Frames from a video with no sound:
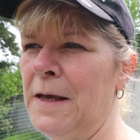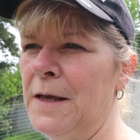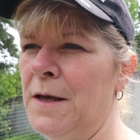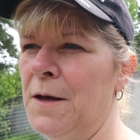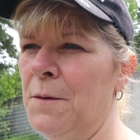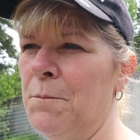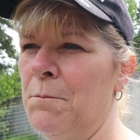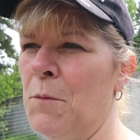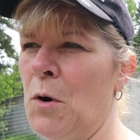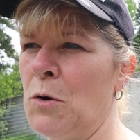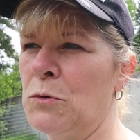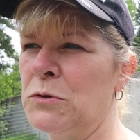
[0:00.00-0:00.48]

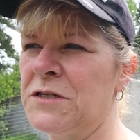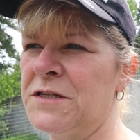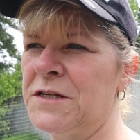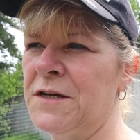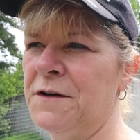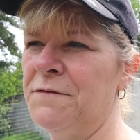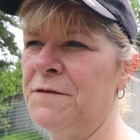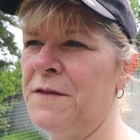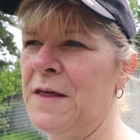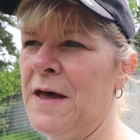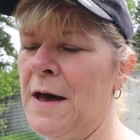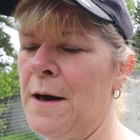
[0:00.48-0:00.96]
most
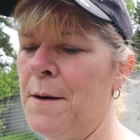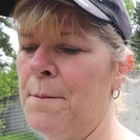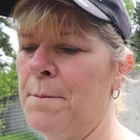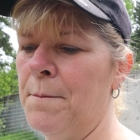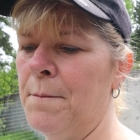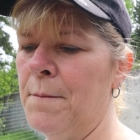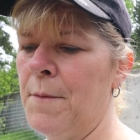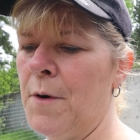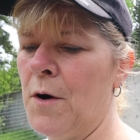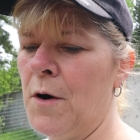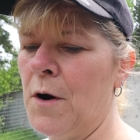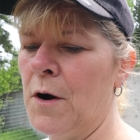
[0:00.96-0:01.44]
of
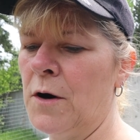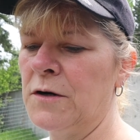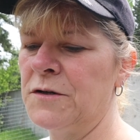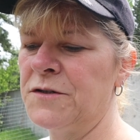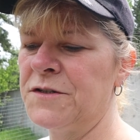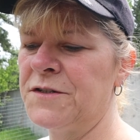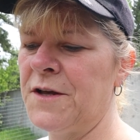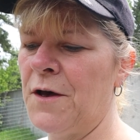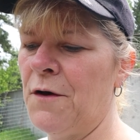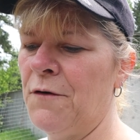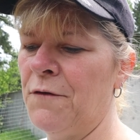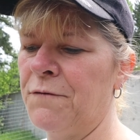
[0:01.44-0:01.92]
them are
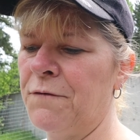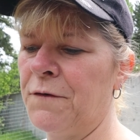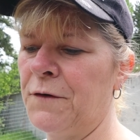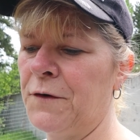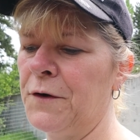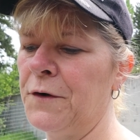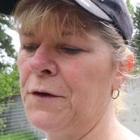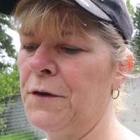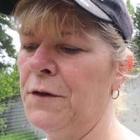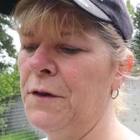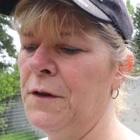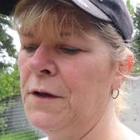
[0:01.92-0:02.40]
self
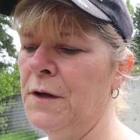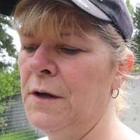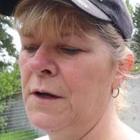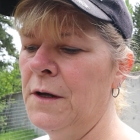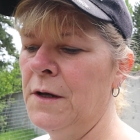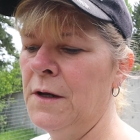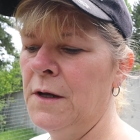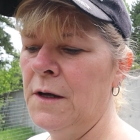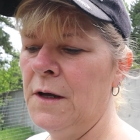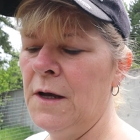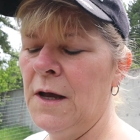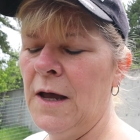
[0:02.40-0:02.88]
fertile,
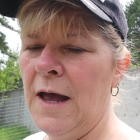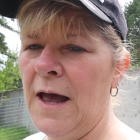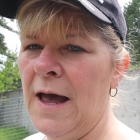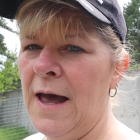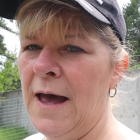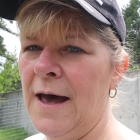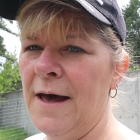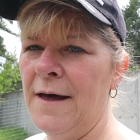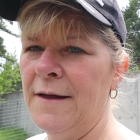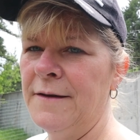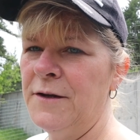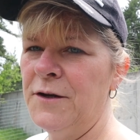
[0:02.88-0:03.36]

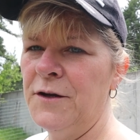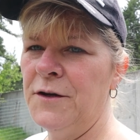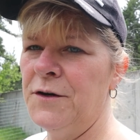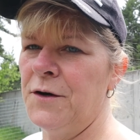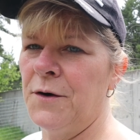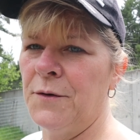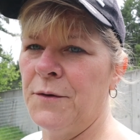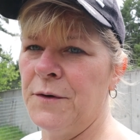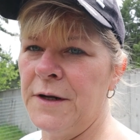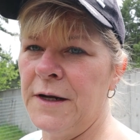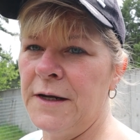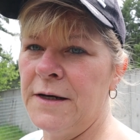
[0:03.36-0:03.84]
and you
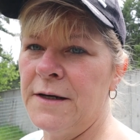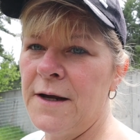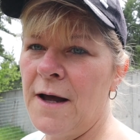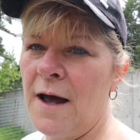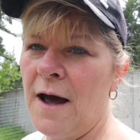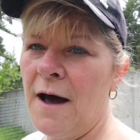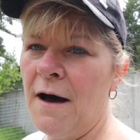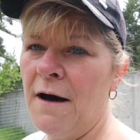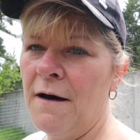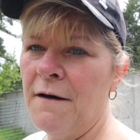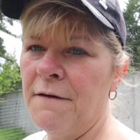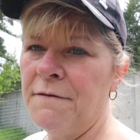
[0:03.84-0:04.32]
don't need to
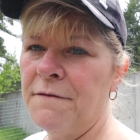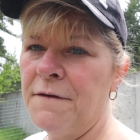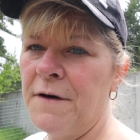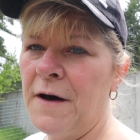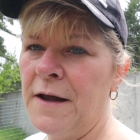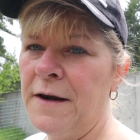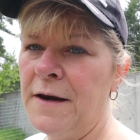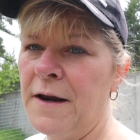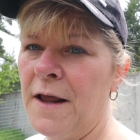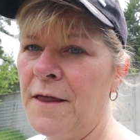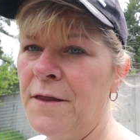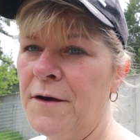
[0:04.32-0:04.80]
have
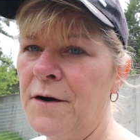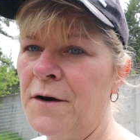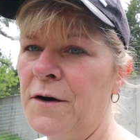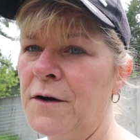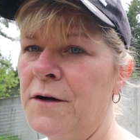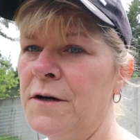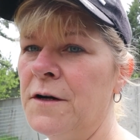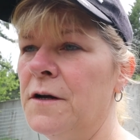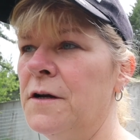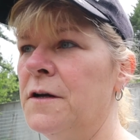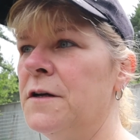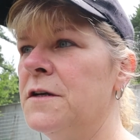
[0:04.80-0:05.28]

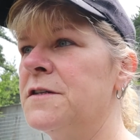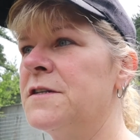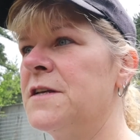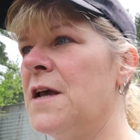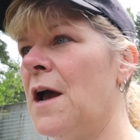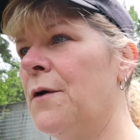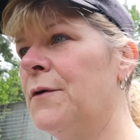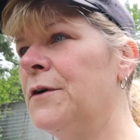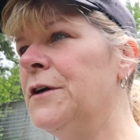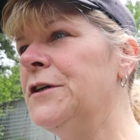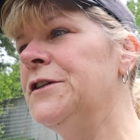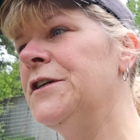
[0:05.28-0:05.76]
another
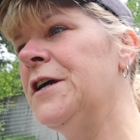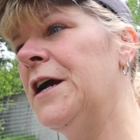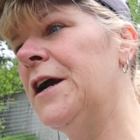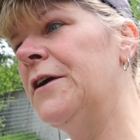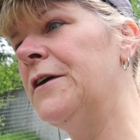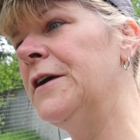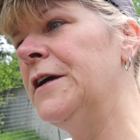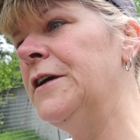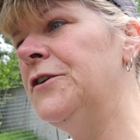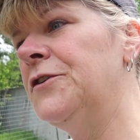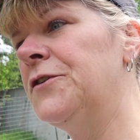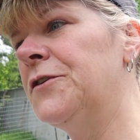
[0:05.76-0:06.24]
sour
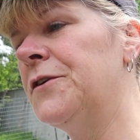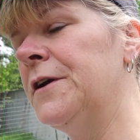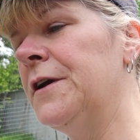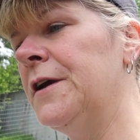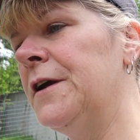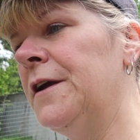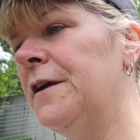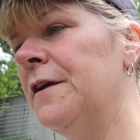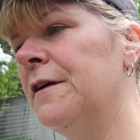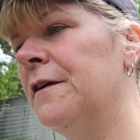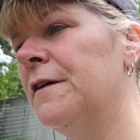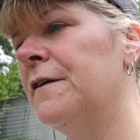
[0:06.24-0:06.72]
cherry
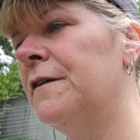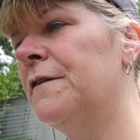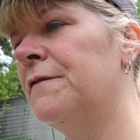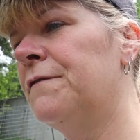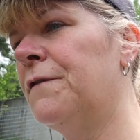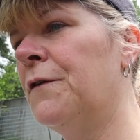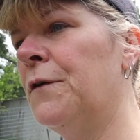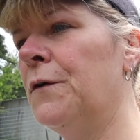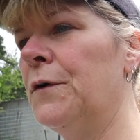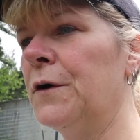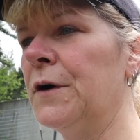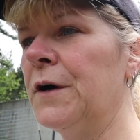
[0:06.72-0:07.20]
tree
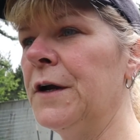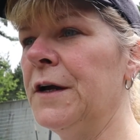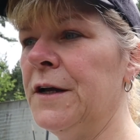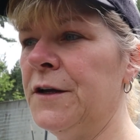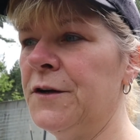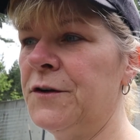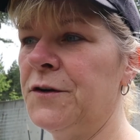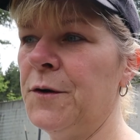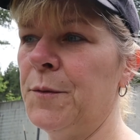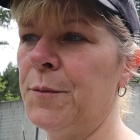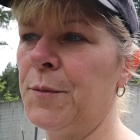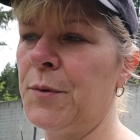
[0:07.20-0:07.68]
for
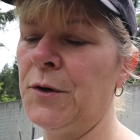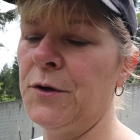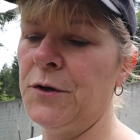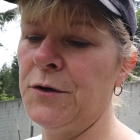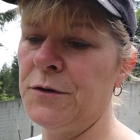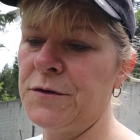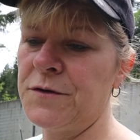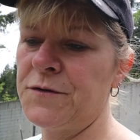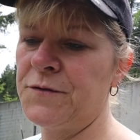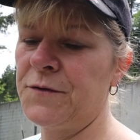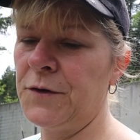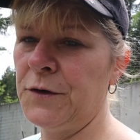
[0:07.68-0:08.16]
it to
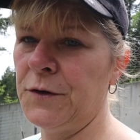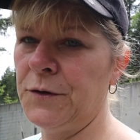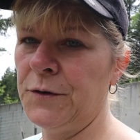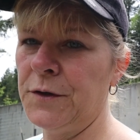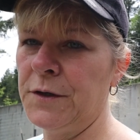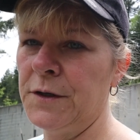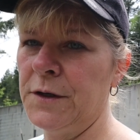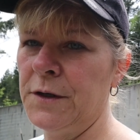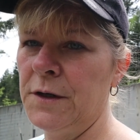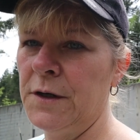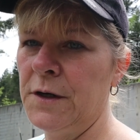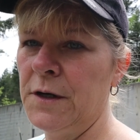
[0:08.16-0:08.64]
produce
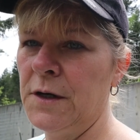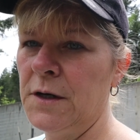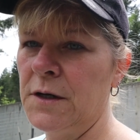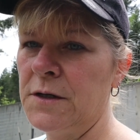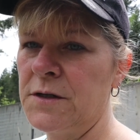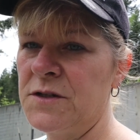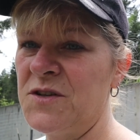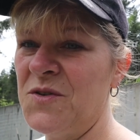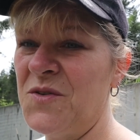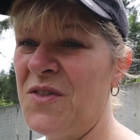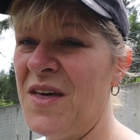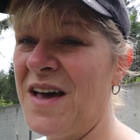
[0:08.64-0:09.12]
fruit.
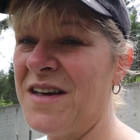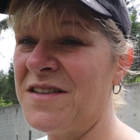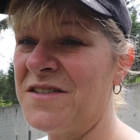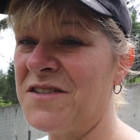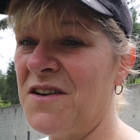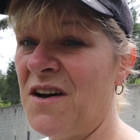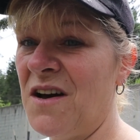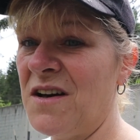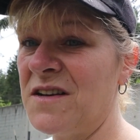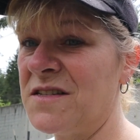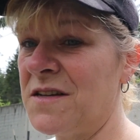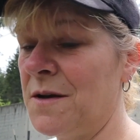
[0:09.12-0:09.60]
So that's
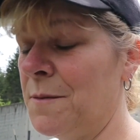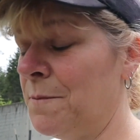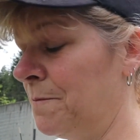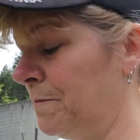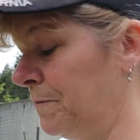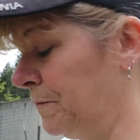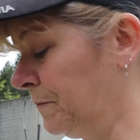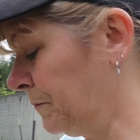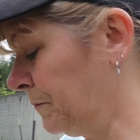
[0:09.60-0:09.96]
awesome.